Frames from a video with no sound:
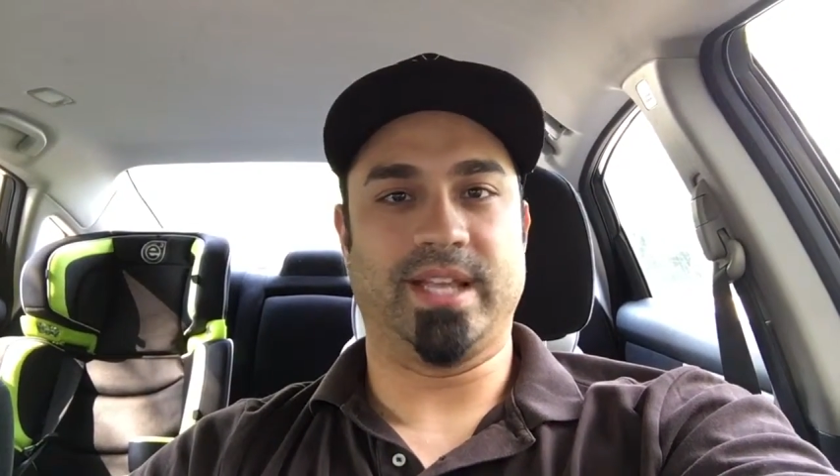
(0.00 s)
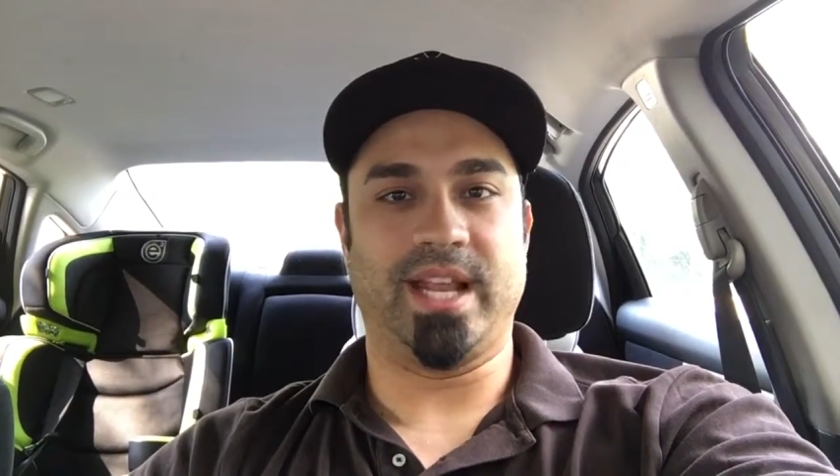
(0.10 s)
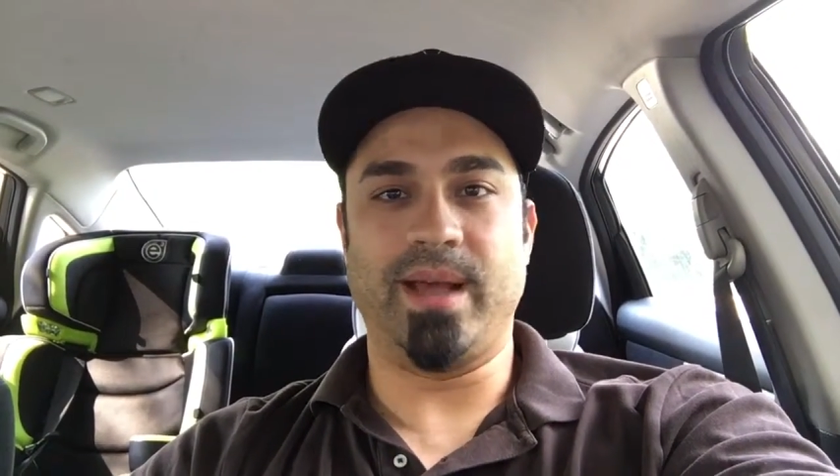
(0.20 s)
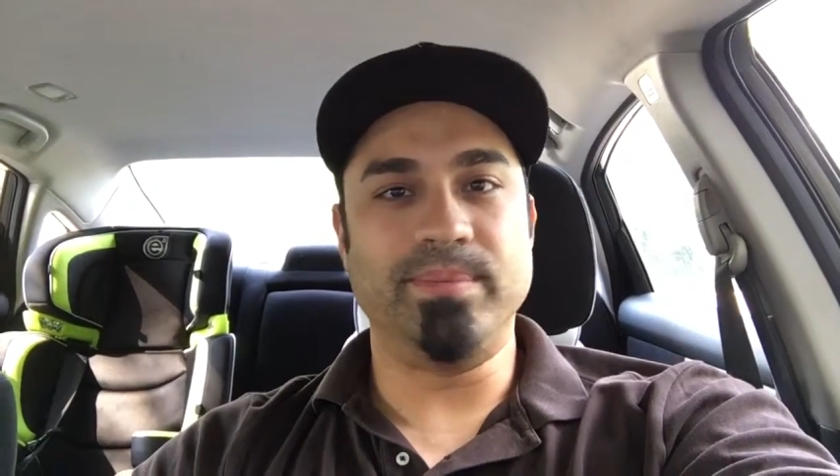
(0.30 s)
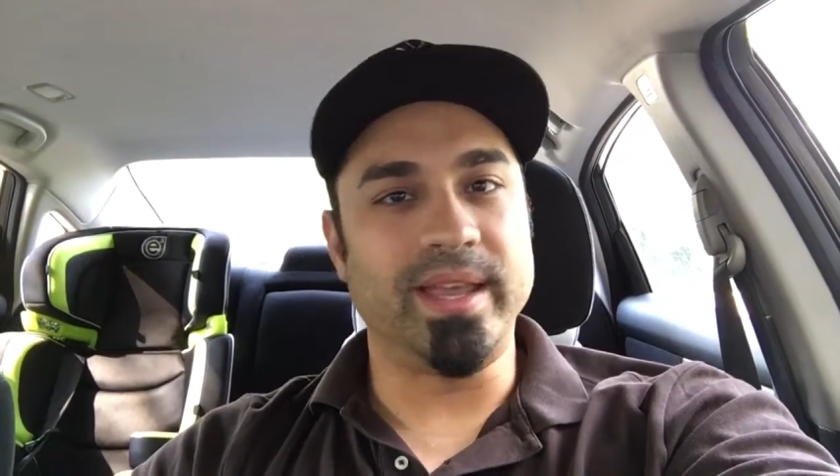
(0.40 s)

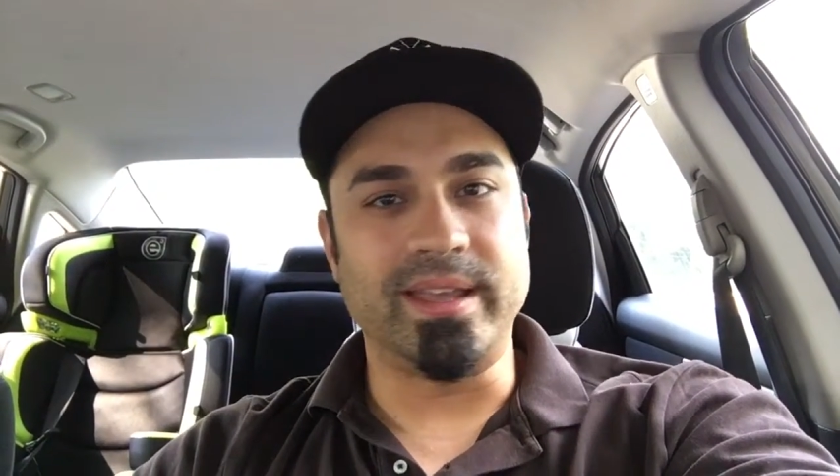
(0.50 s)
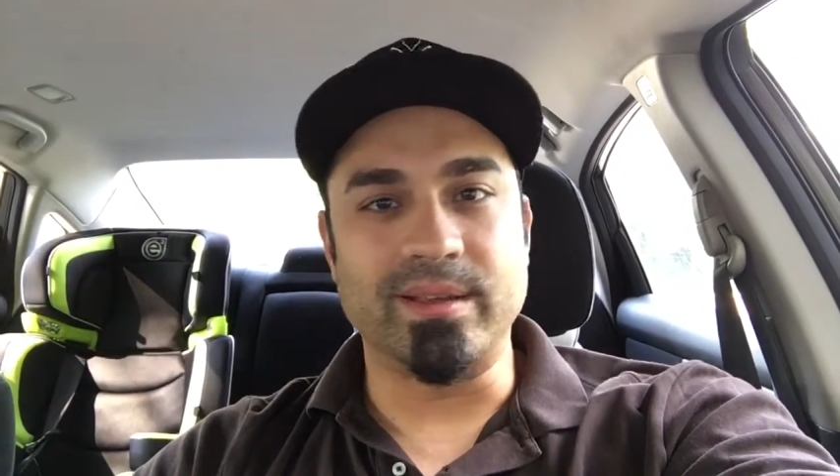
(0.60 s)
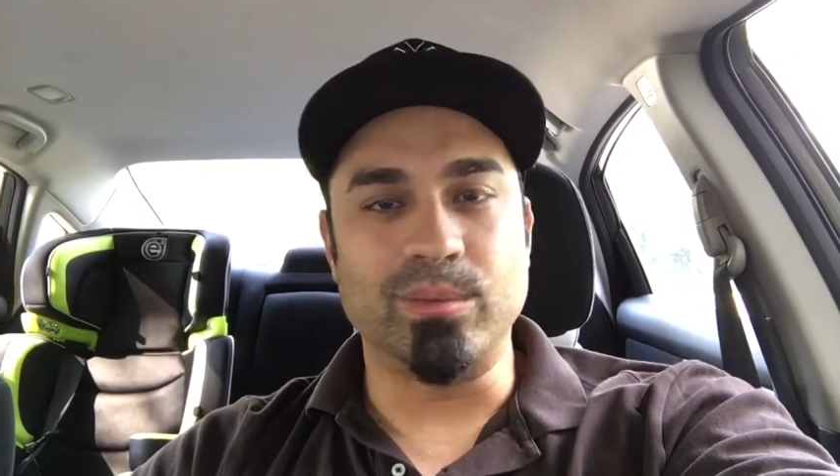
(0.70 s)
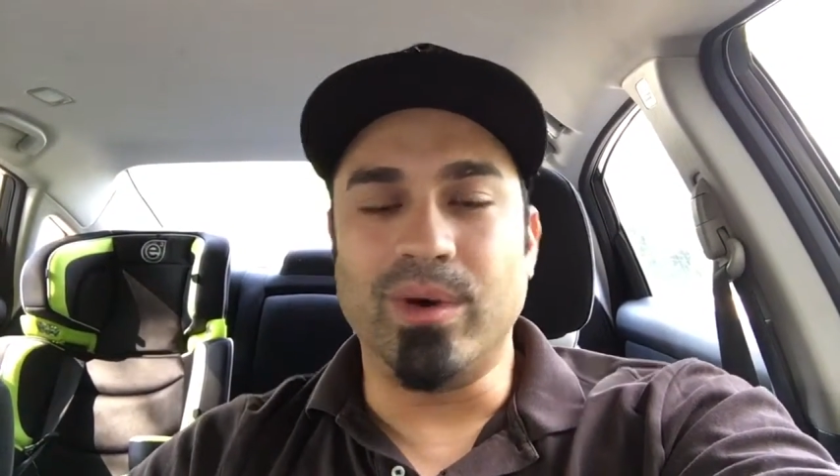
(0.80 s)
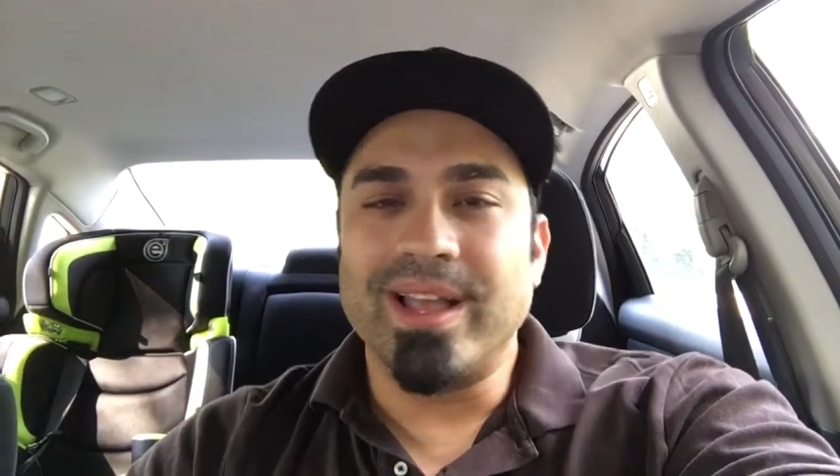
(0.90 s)
And I'm
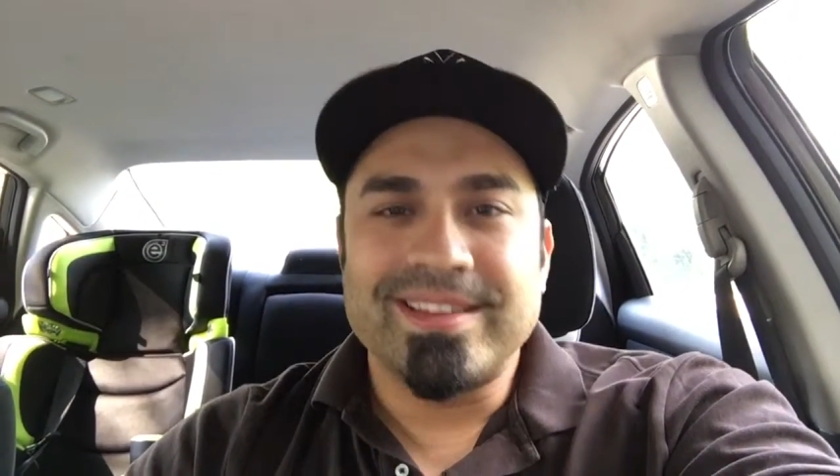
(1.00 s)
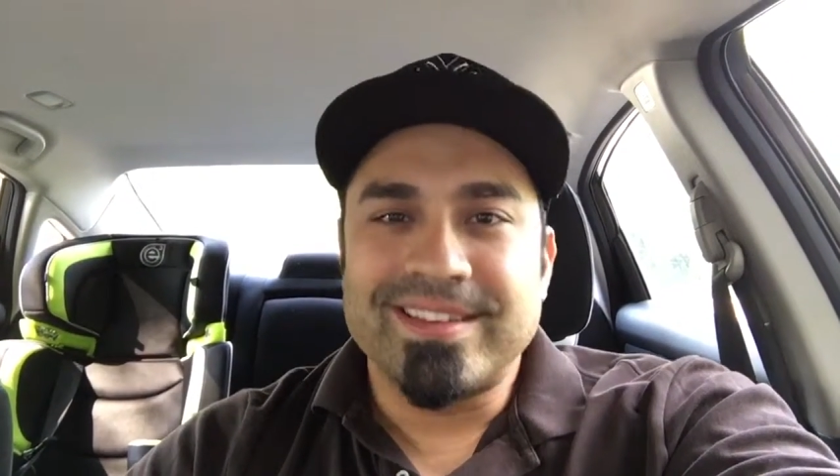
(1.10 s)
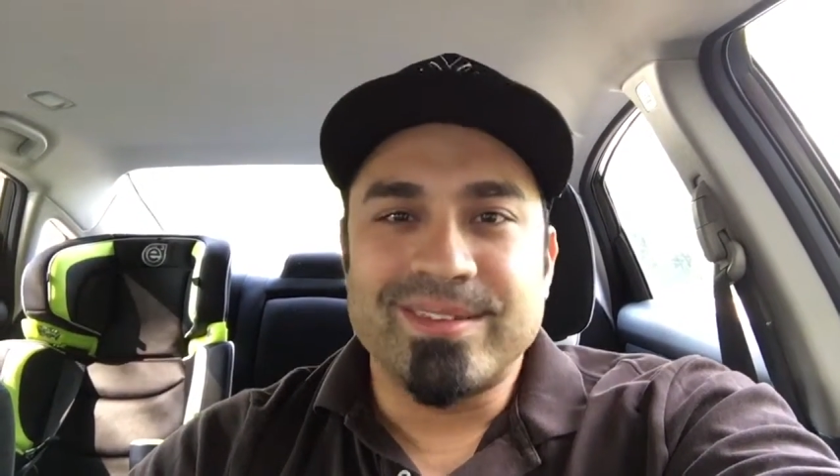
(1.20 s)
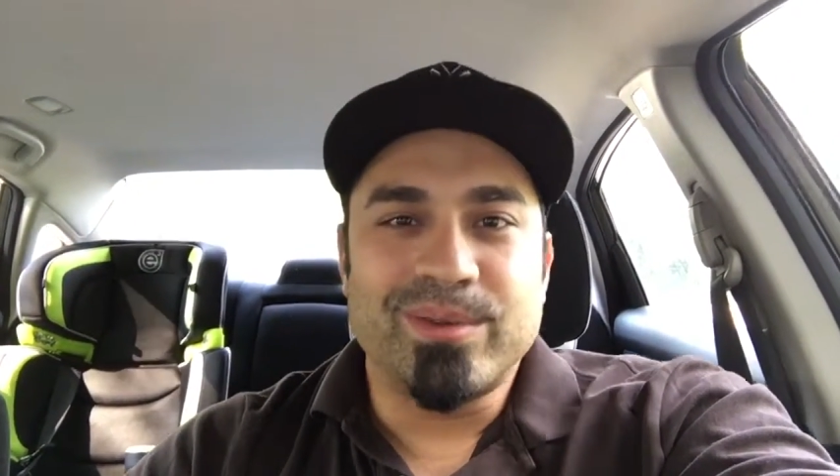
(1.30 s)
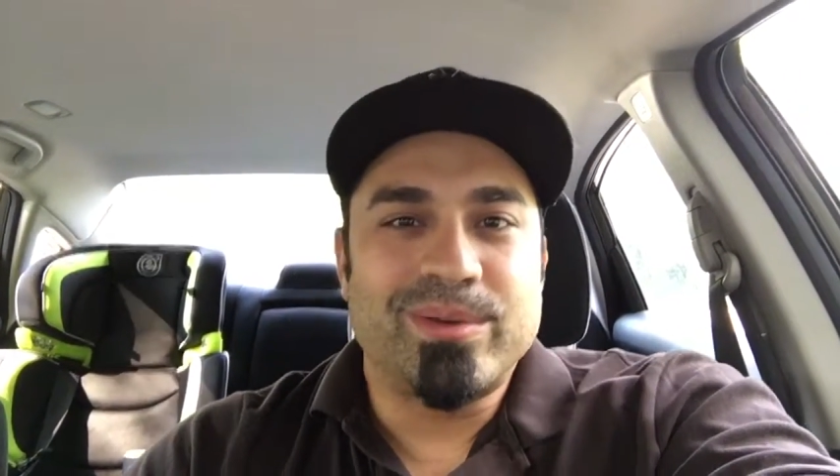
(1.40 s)
thinking, what?
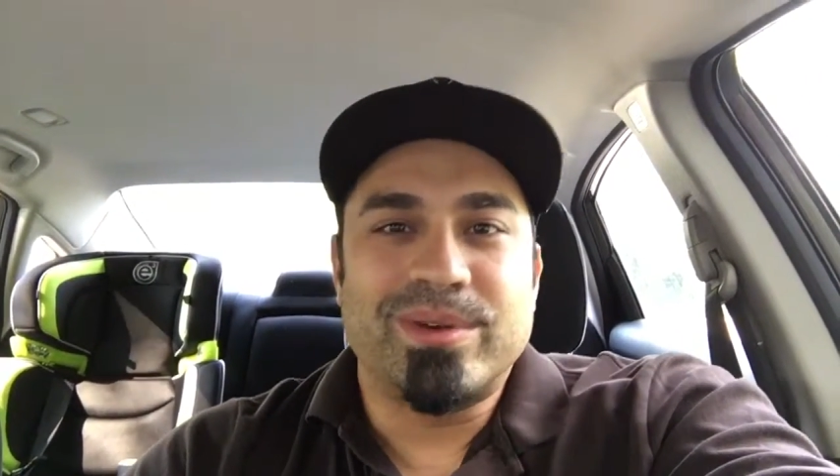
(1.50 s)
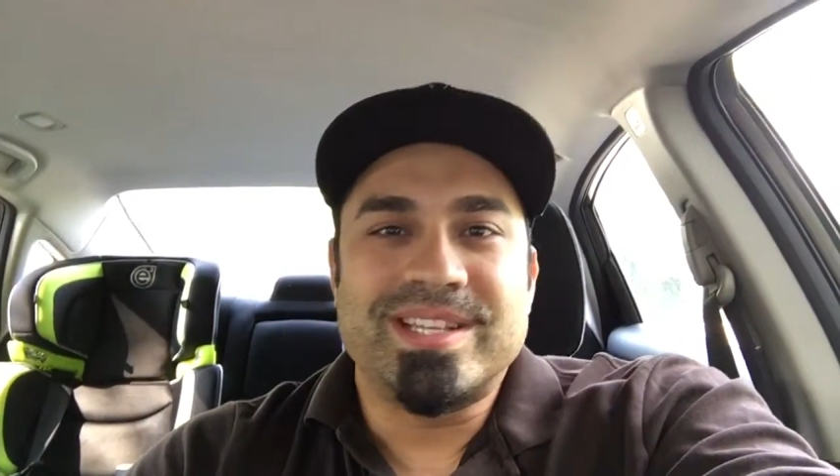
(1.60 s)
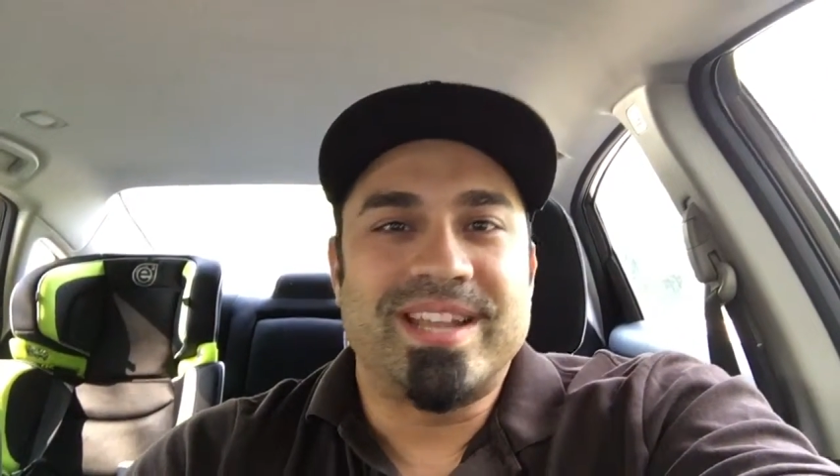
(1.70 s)
What does